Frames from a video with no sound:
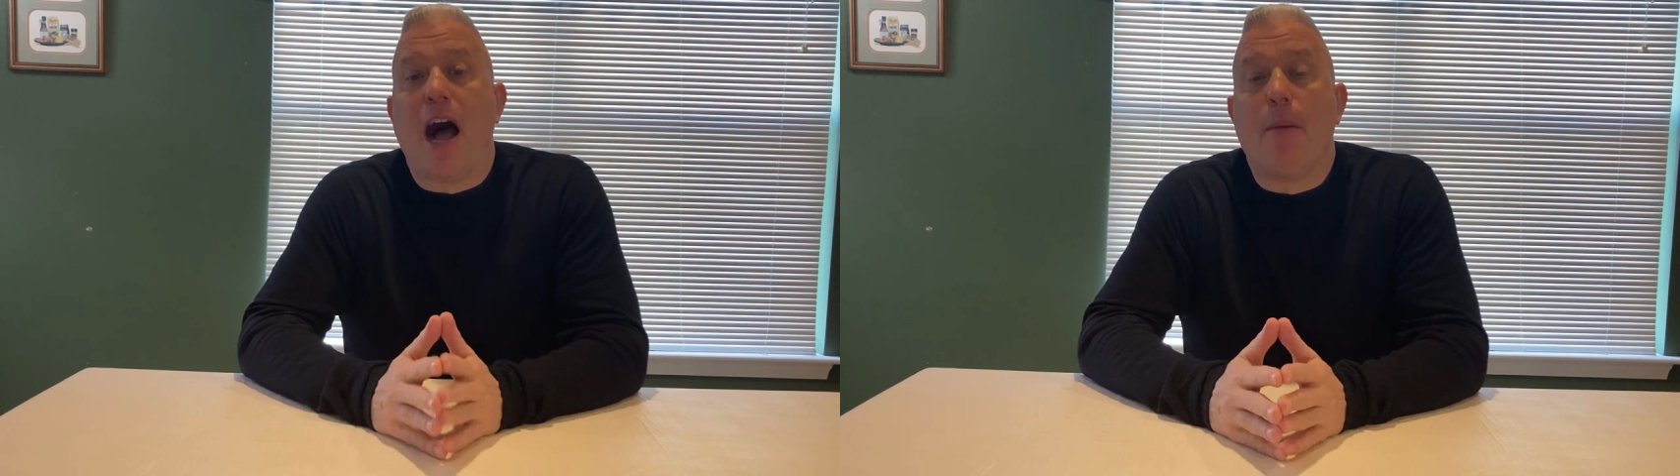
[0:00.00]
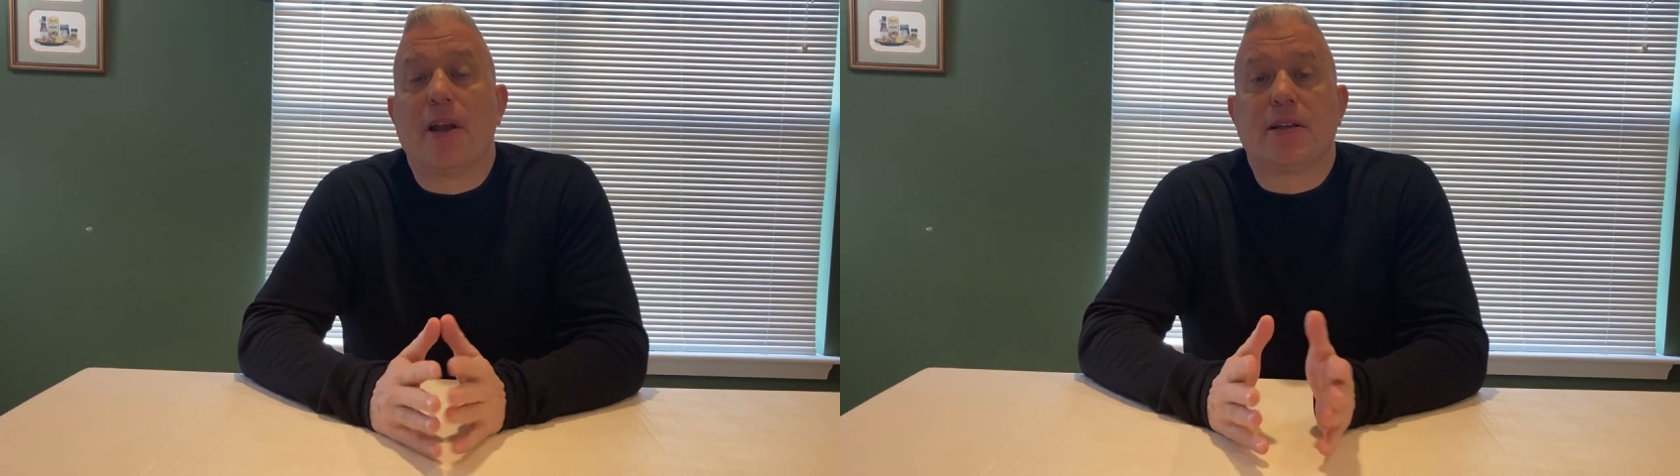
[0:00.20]

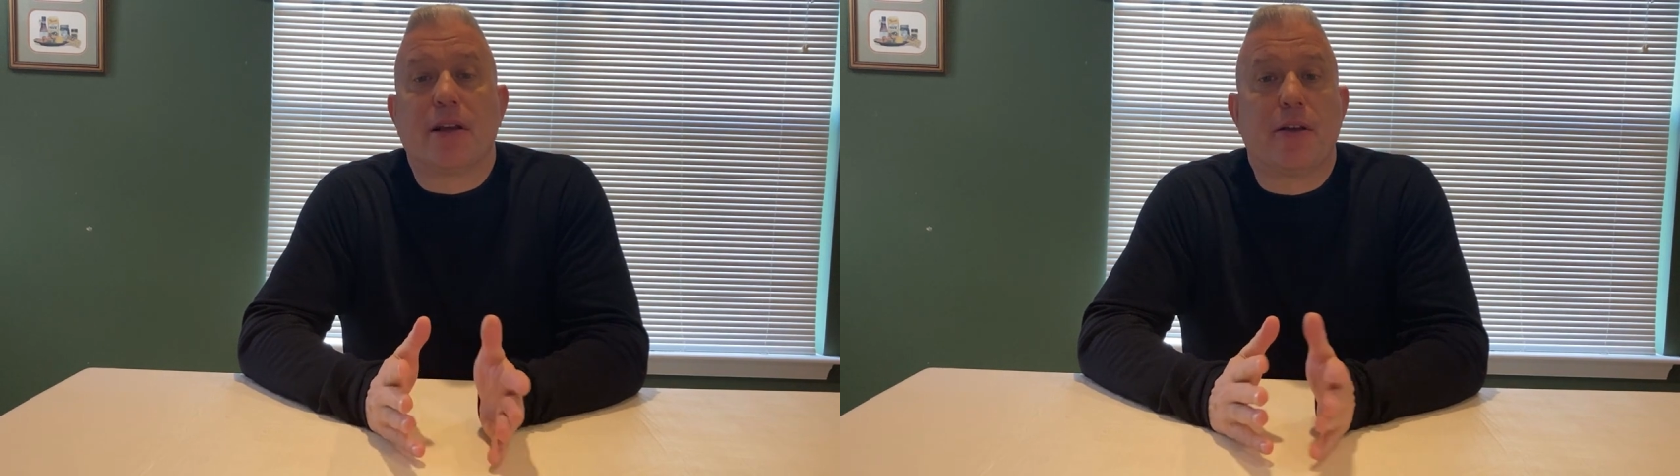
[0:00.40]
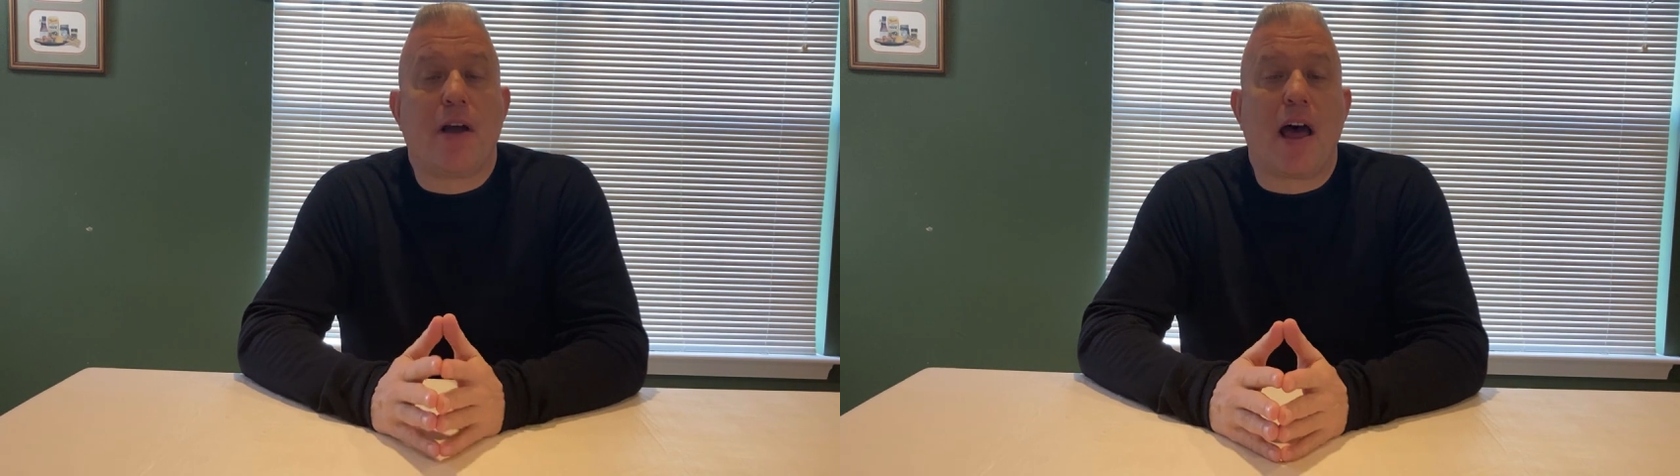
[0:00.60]
I'm gonna
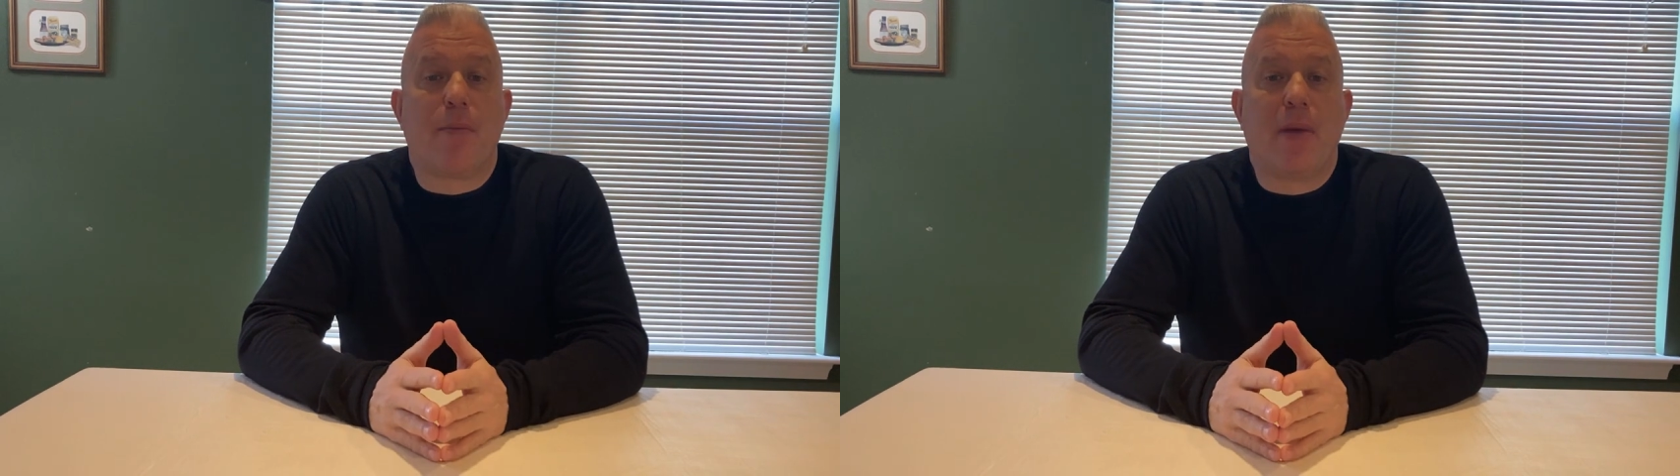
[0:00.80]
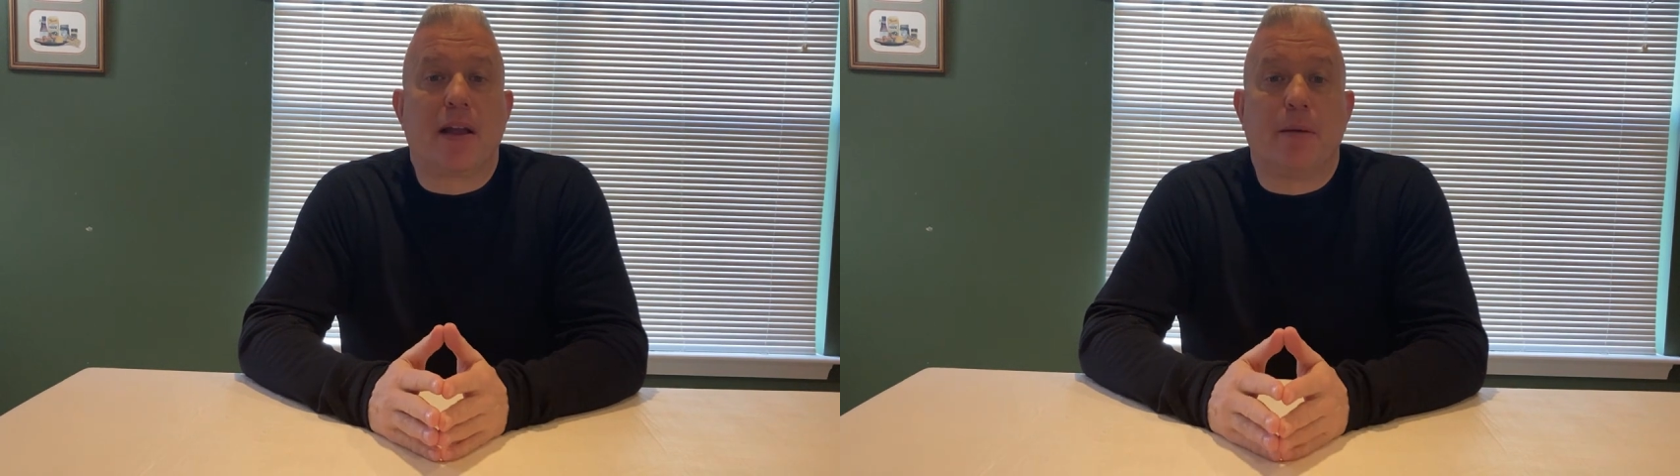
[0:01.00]
tell you how to
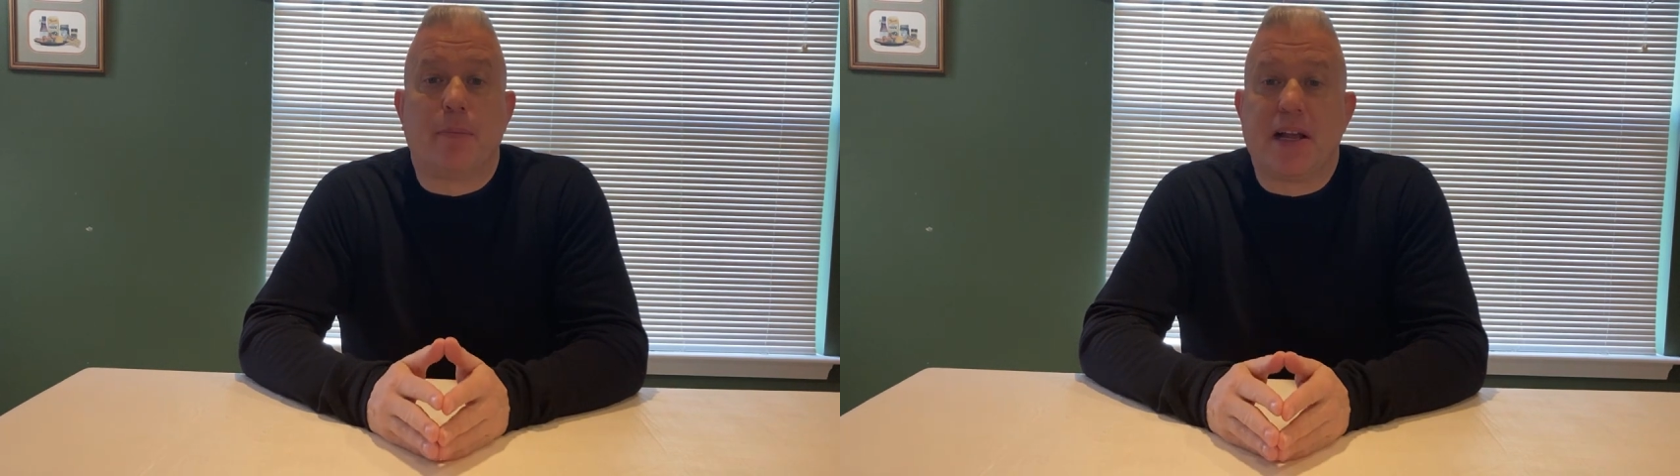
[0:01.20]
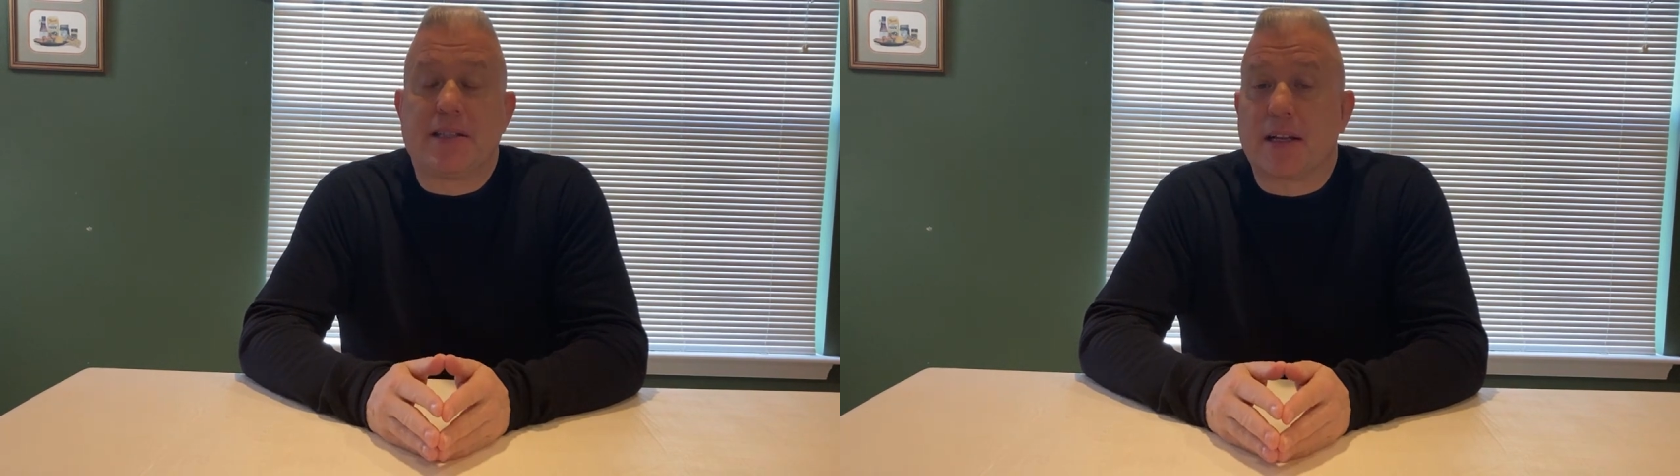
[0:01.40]

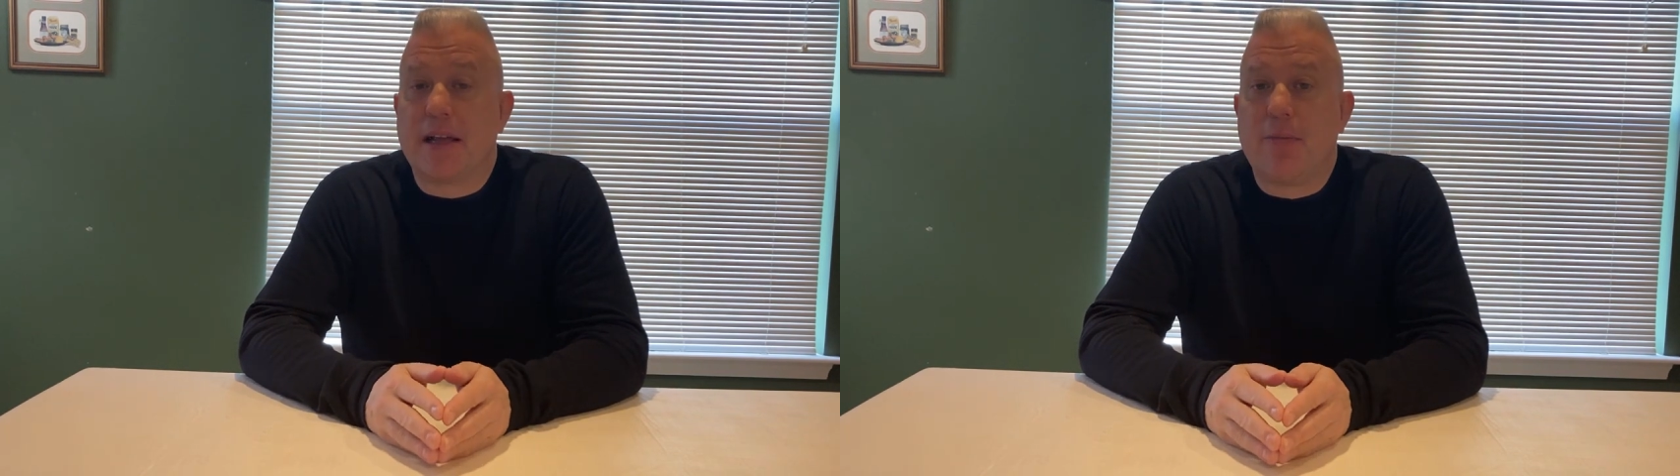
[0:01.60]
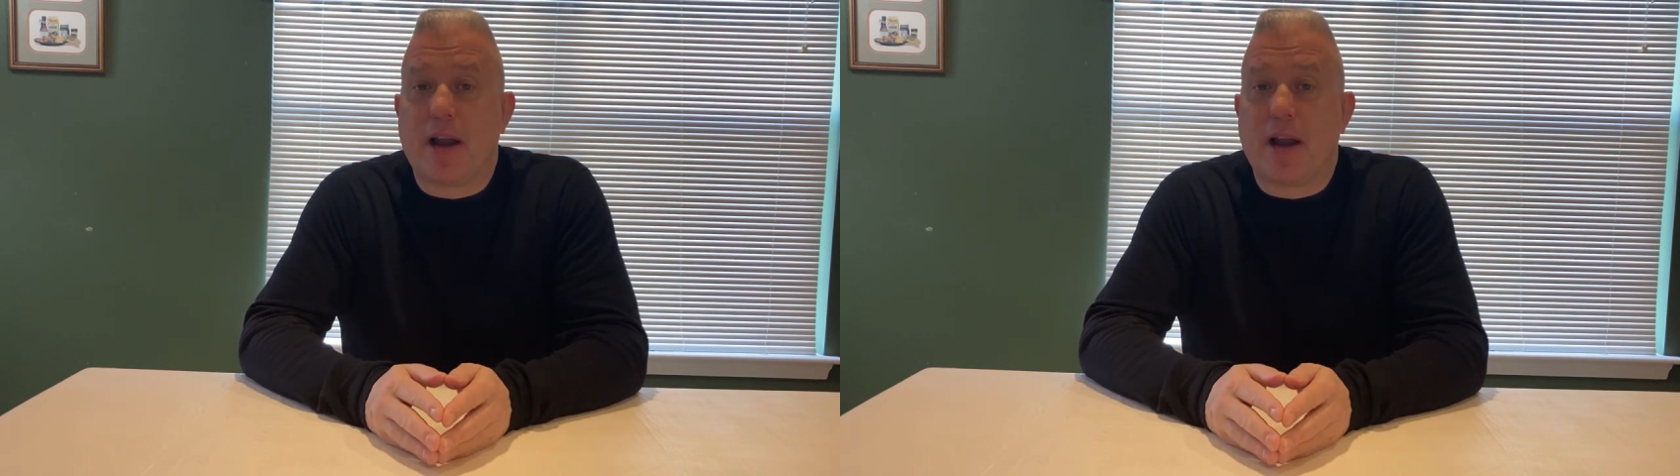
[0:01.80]
make basically